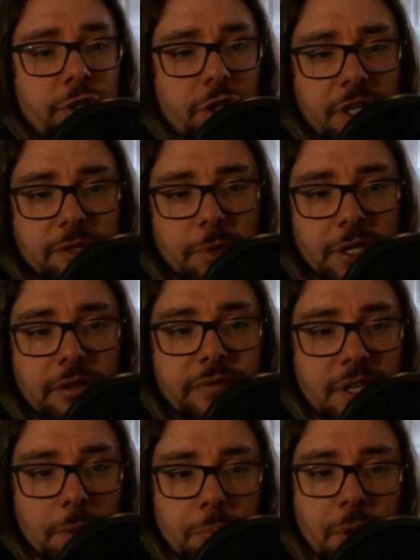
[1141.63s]
adjustment of
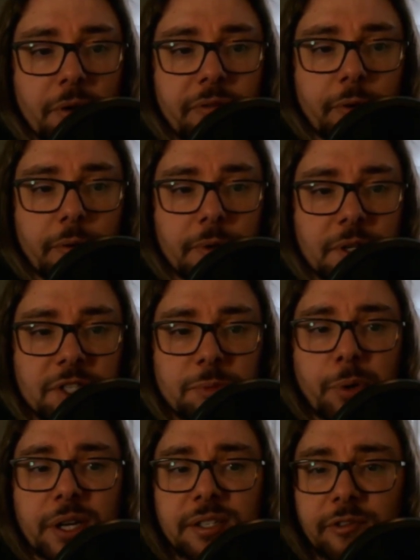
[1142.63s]
tempo for
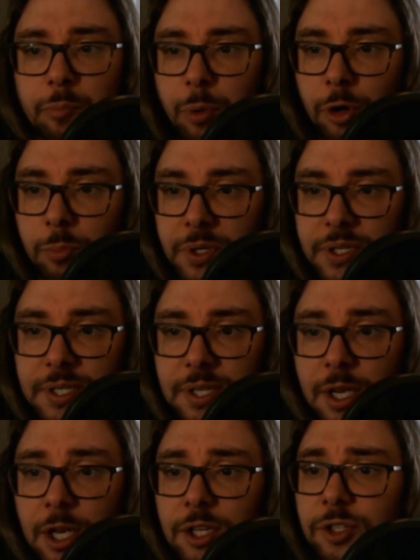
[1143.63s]
expressive purpose.
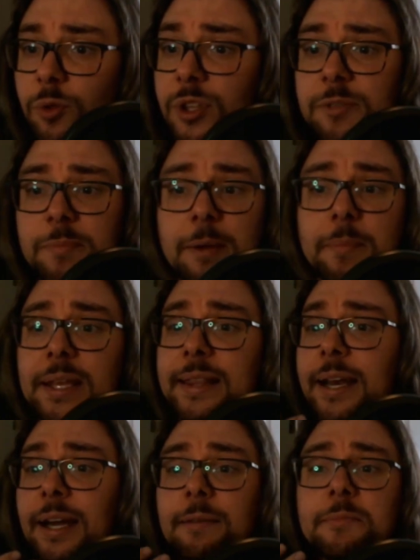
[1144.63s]
So this may mean
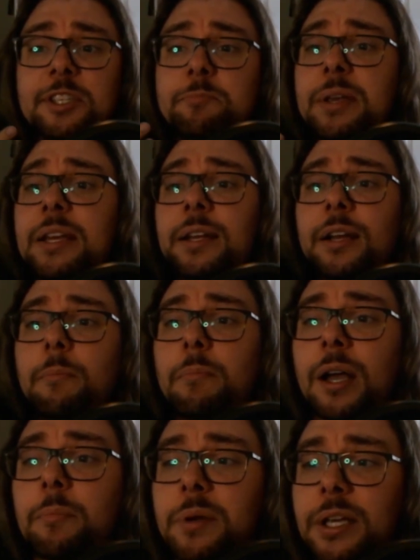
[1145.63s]
that I am speeding up
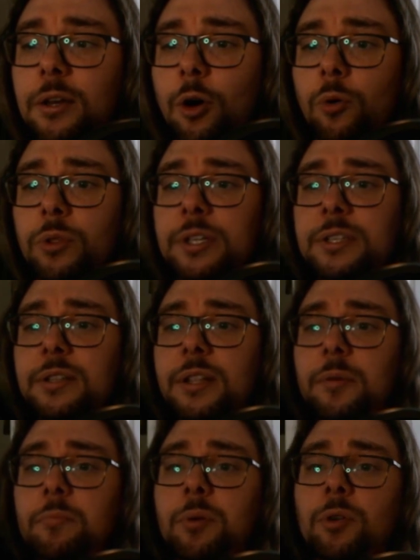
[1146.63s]
my beat only to
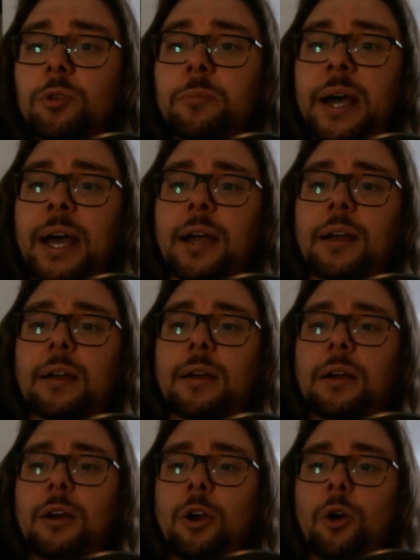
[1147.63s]
then pull back,
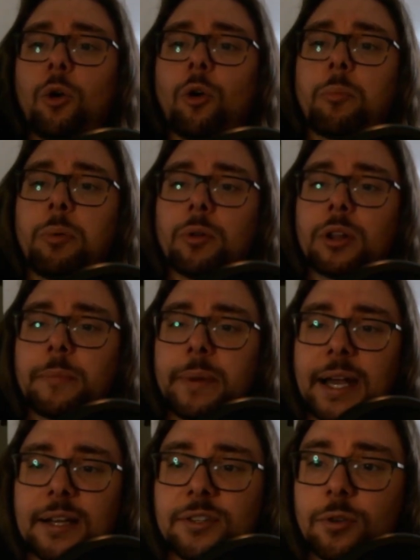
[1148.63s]
or pulling
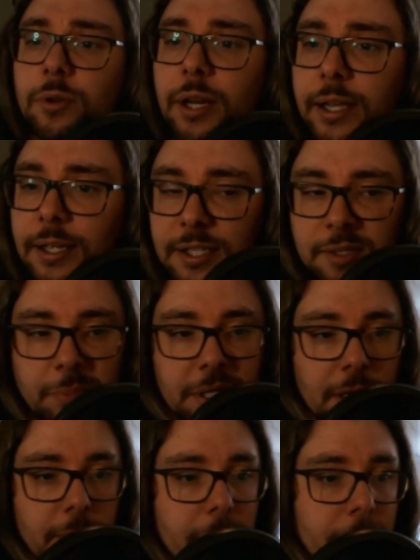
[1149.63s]
back so that I can speed
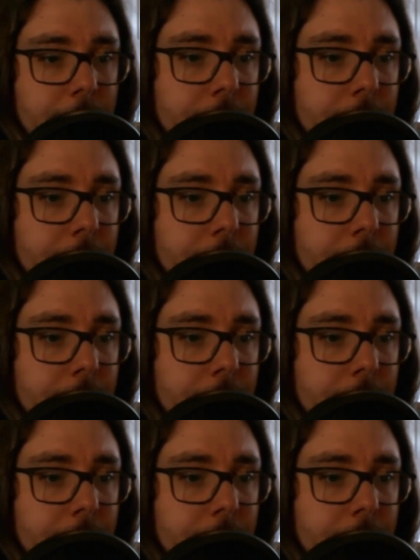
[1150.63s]
up.